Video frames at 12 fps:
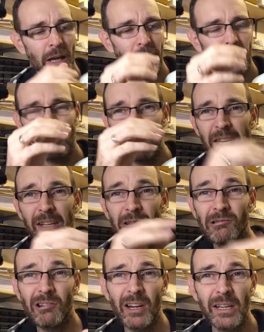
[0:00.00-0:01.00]
If there's
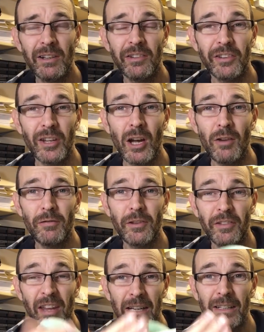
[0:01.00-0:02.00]
ingrained stuff, the
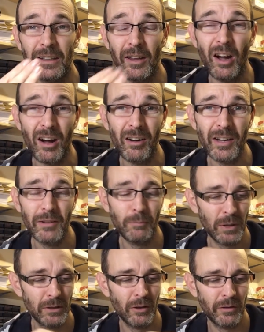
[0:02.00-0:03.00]
technique that I've
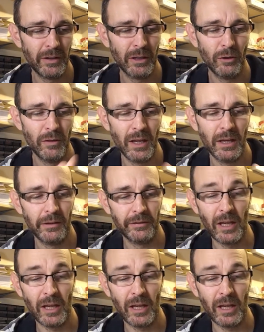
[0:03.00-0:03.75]
been using on these,